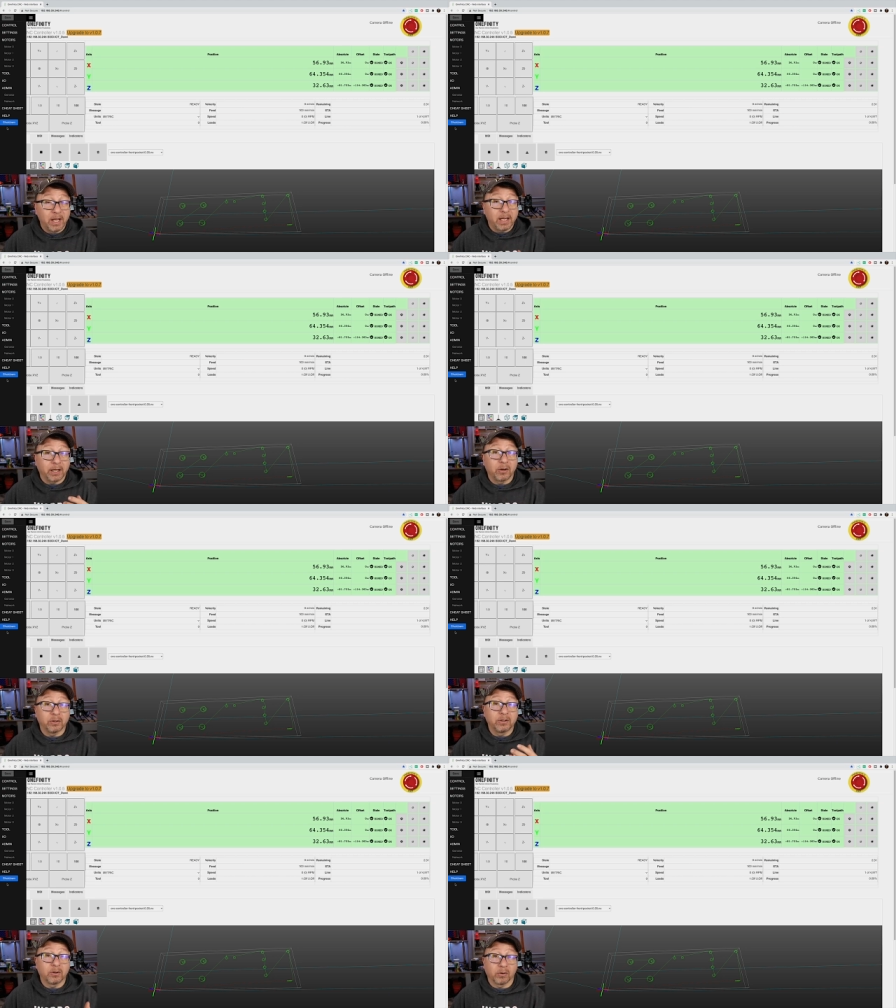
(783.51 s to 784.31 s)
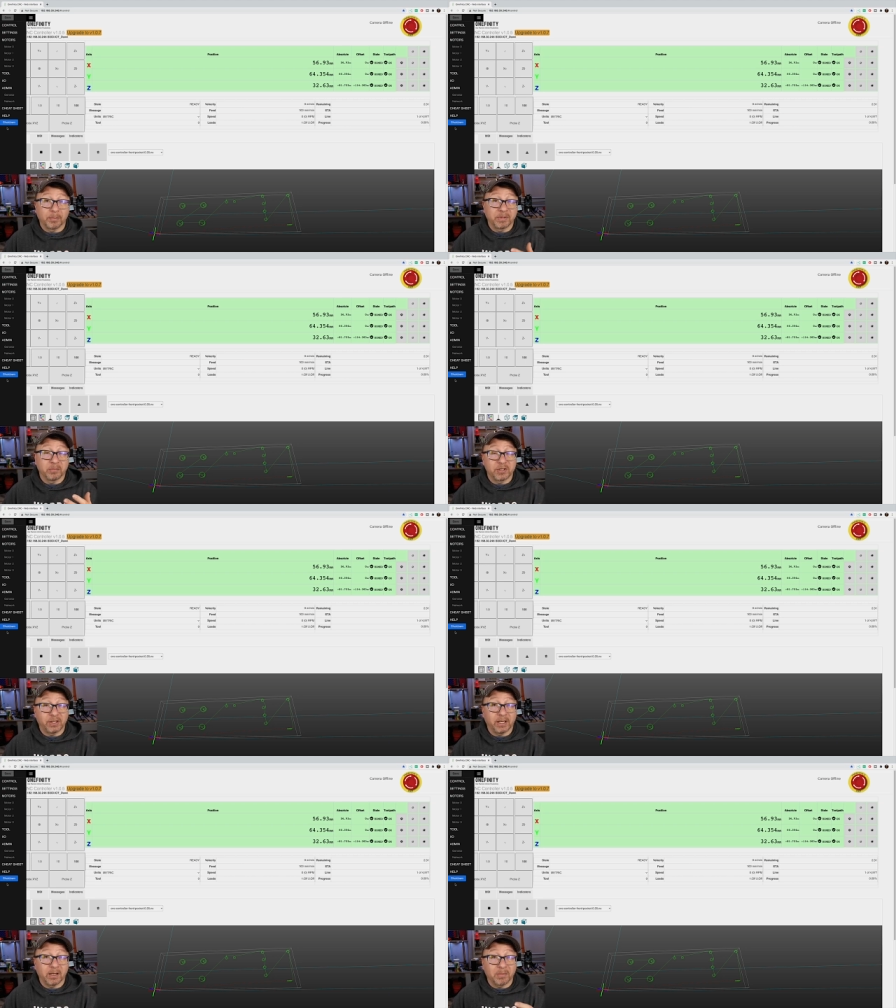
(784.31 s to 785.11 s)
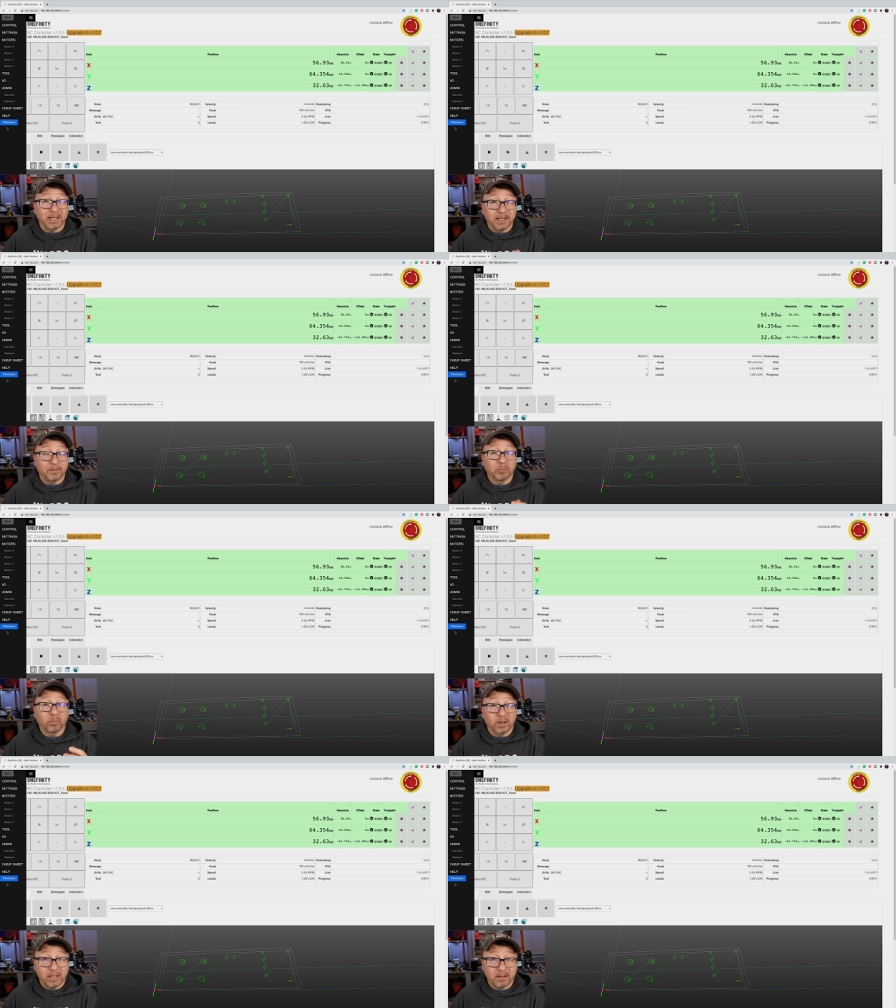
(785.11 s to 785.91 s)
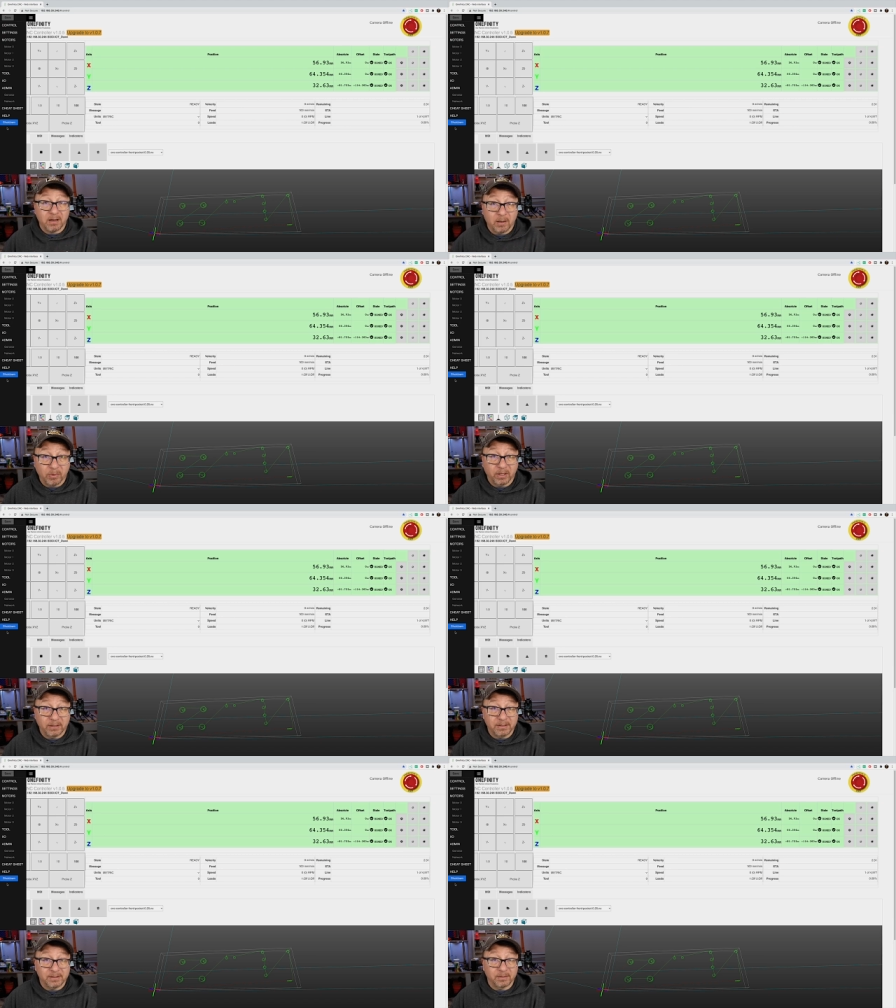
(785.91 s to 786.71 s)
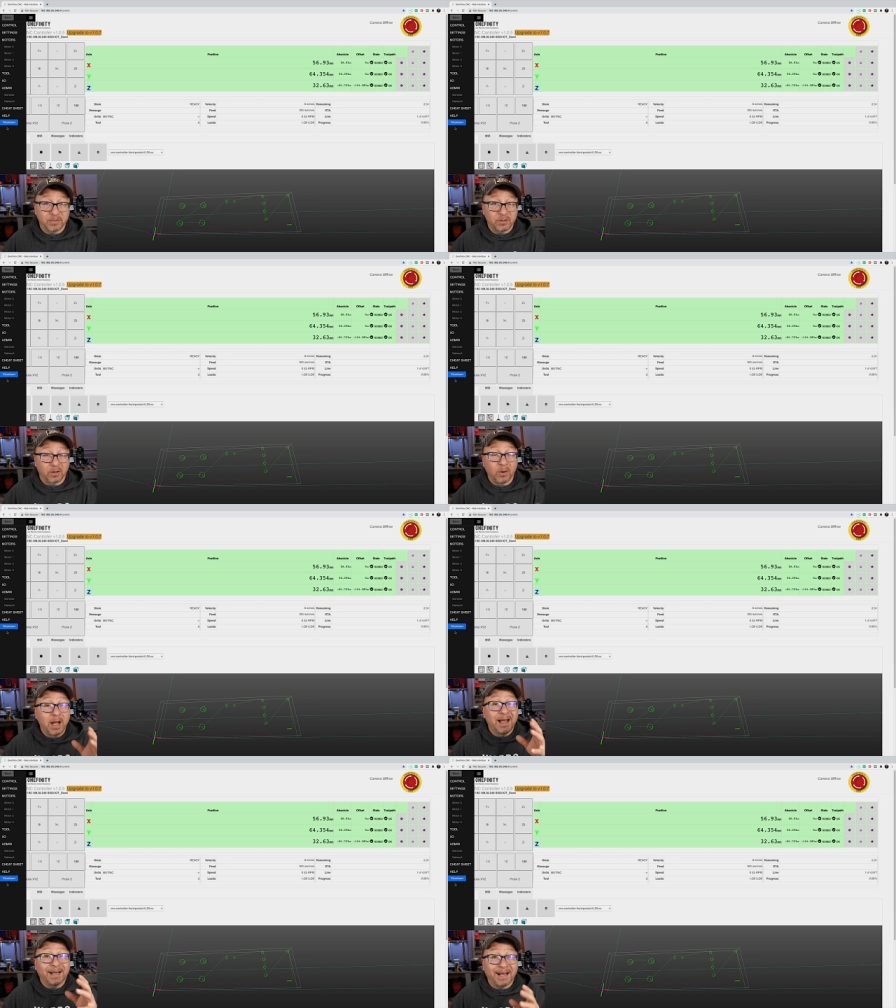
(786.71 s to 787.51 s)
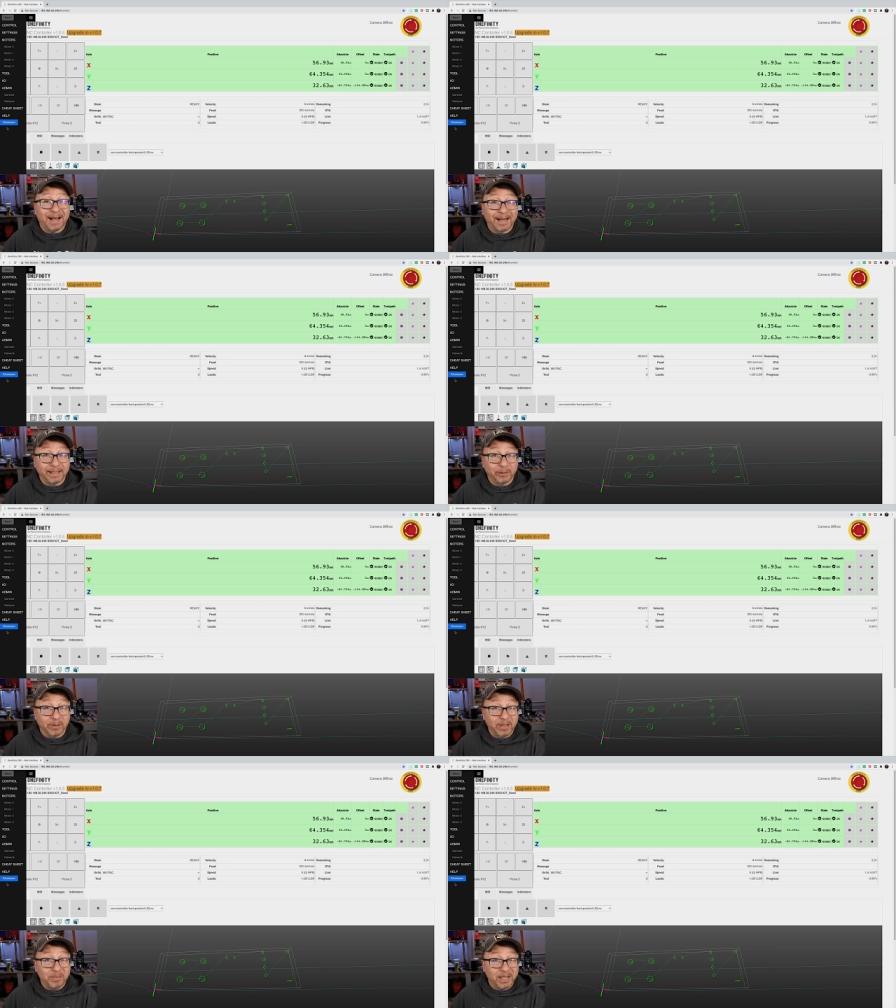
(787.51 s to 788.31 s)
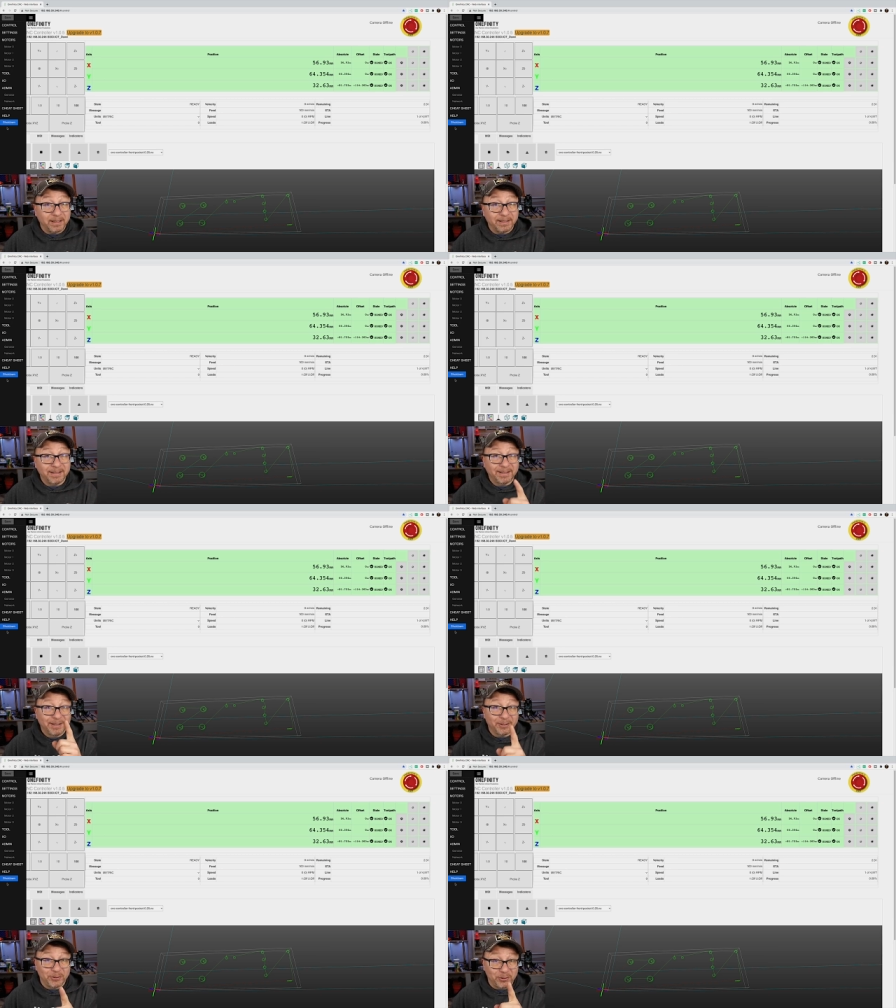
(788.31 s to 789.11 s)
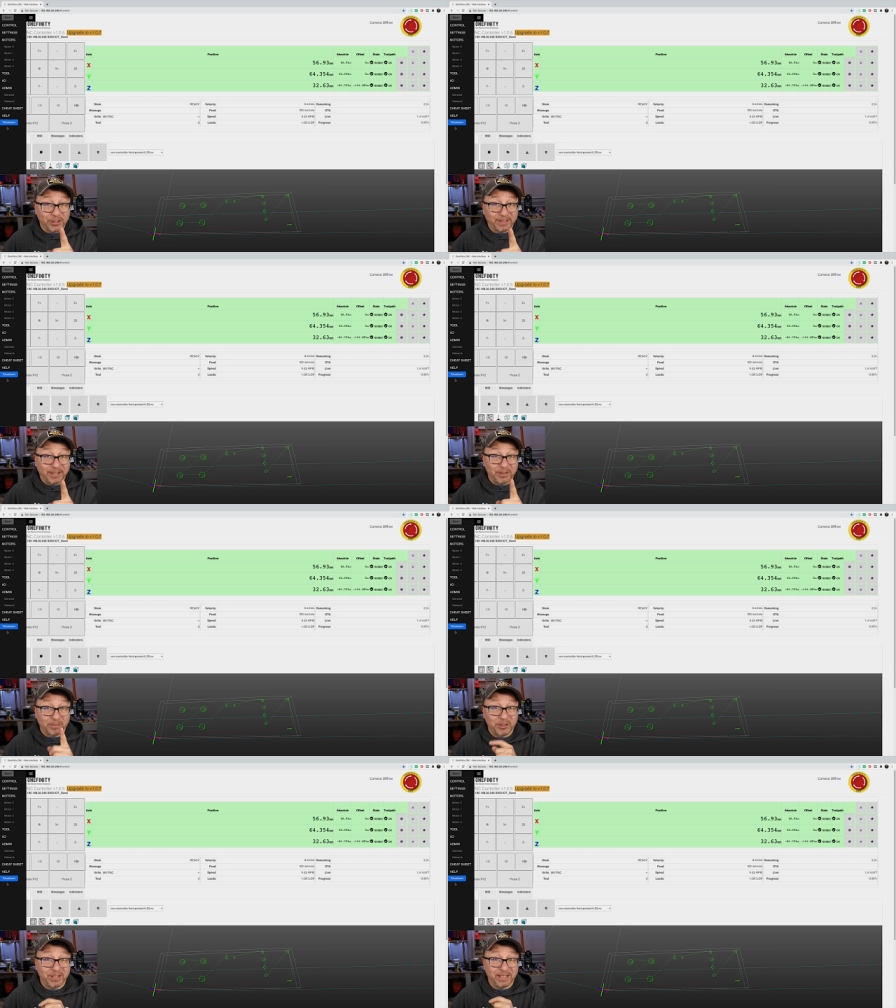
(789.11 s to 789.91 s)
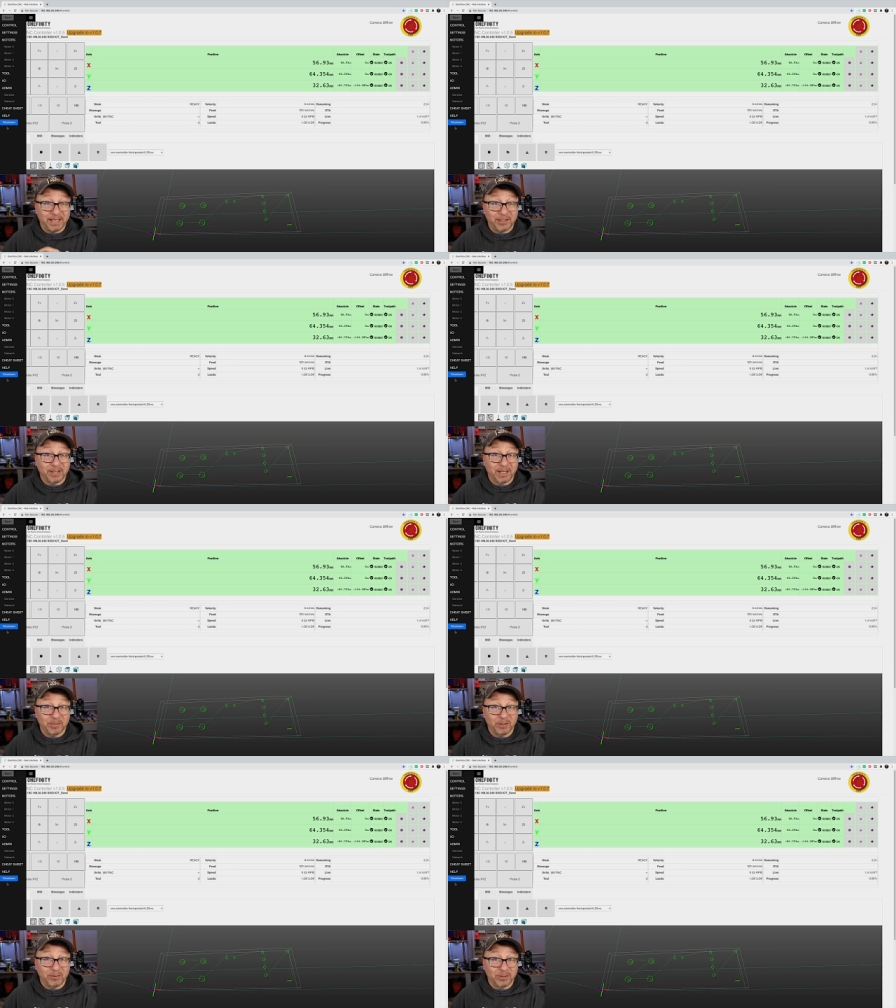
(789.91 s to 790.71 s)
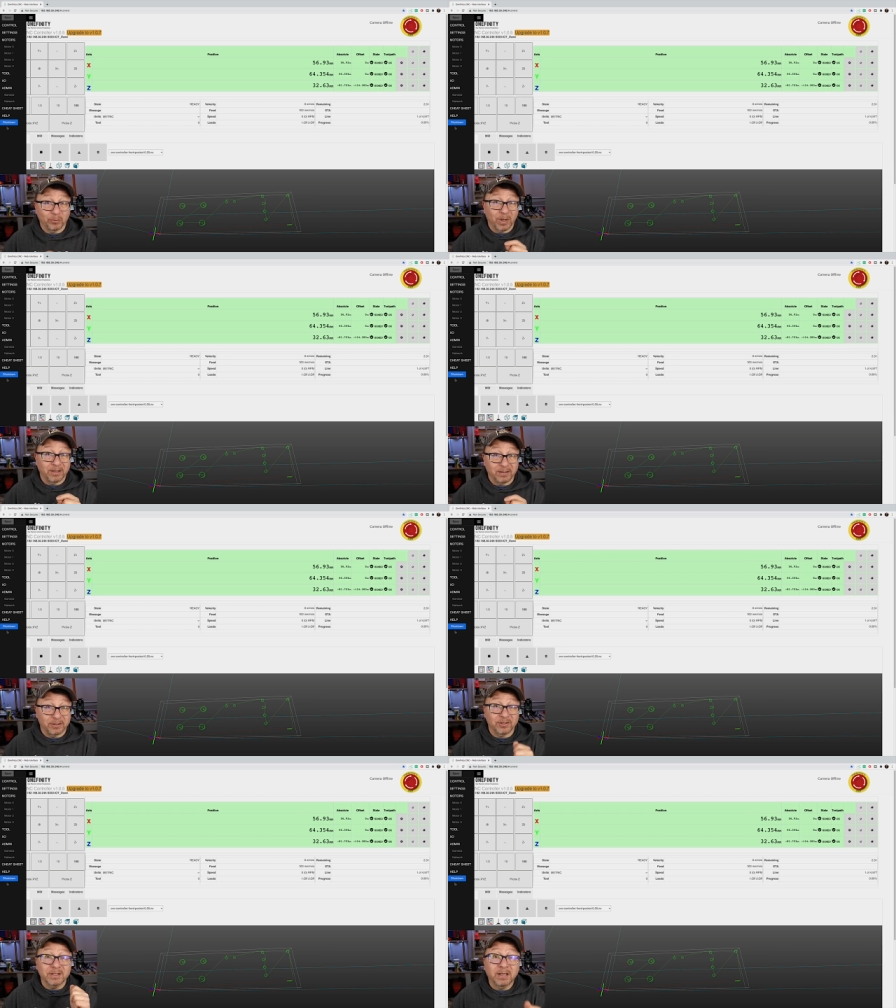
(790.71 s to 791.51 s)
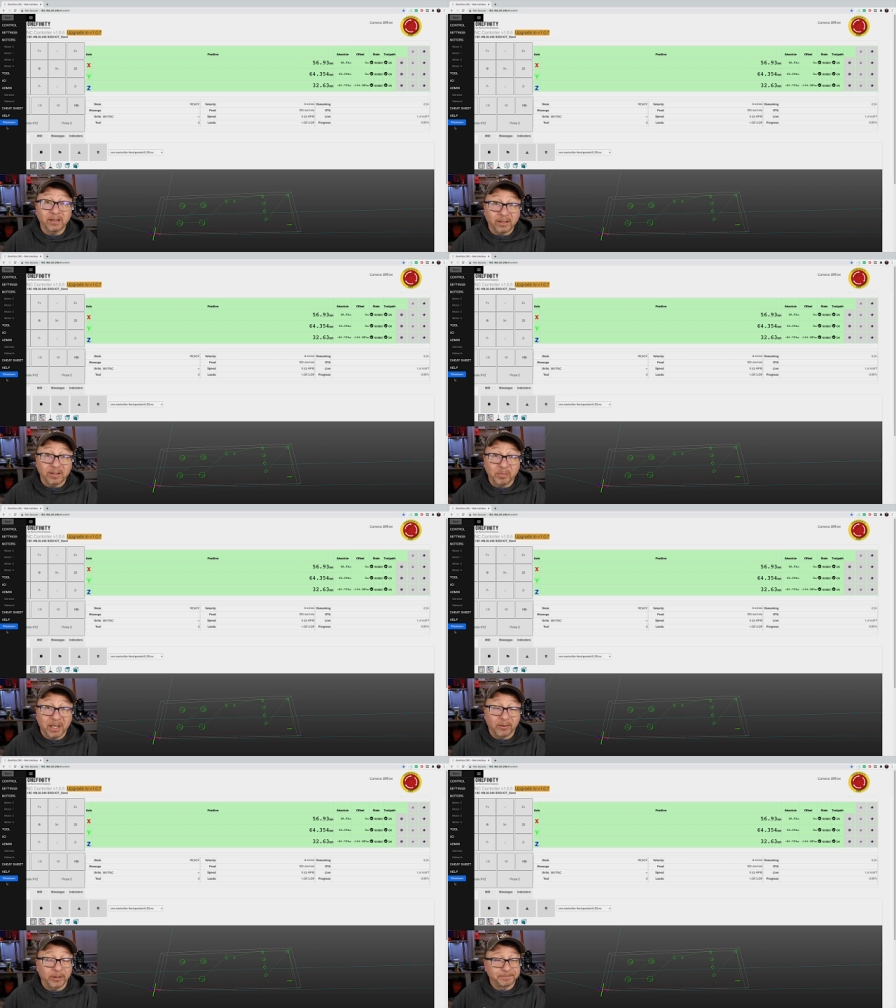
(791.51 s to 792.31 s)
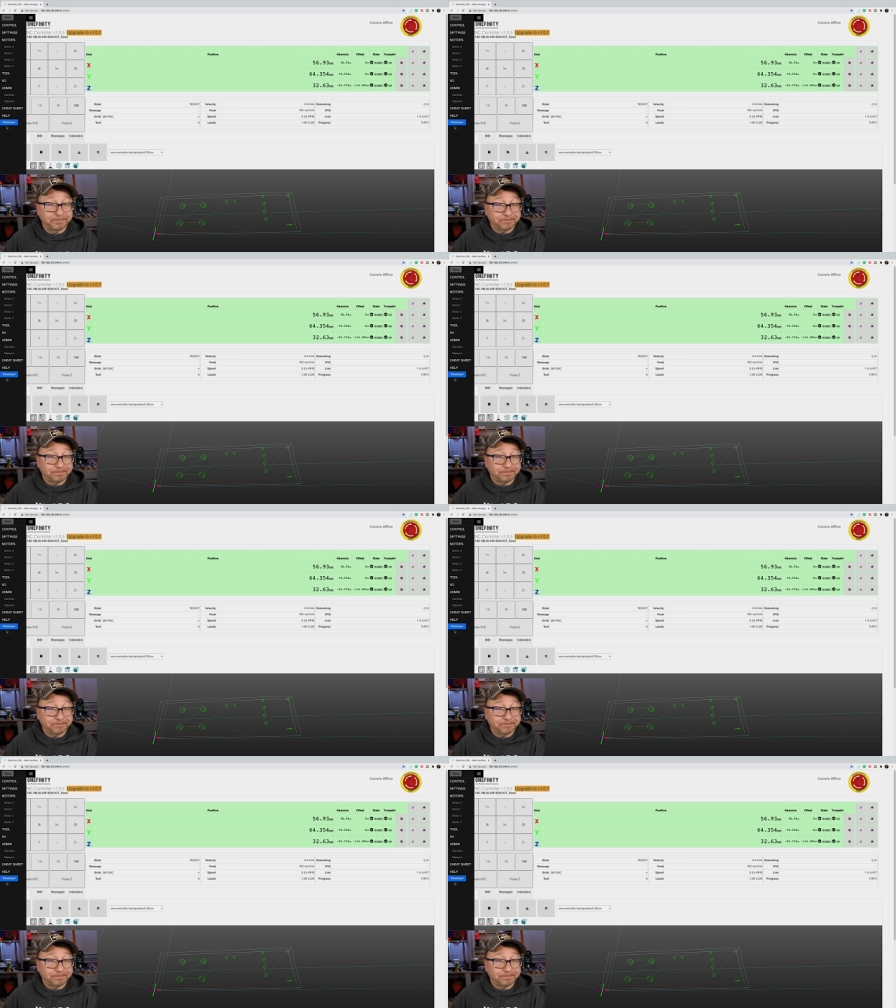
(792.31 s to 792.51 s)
It could corrupt the machine and might even break the operating system. So, highly recommend that you shut down your machine each time you use it rather than just killing the power.